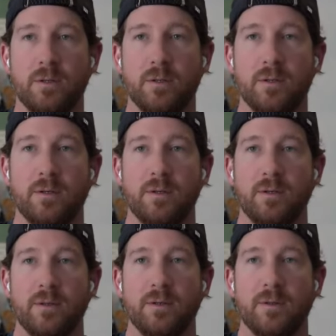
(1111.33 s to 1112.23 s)

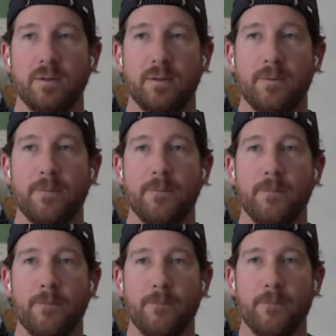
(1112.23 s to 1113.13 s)

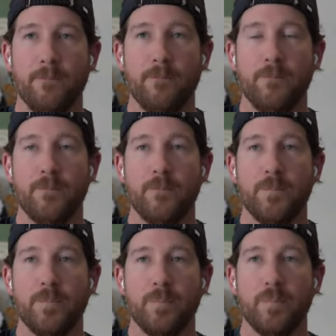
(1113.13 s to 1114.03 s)

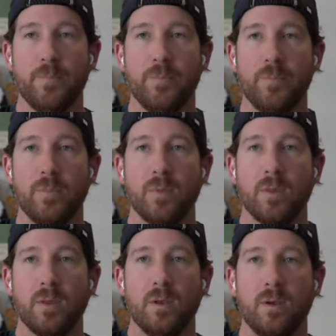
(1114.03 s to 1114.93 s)

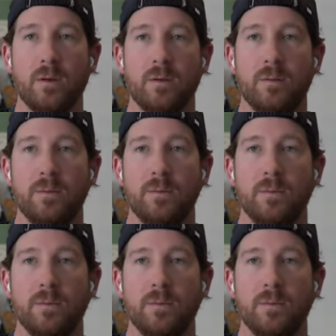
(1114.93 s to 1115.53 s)
No words are spoken by the person on screen.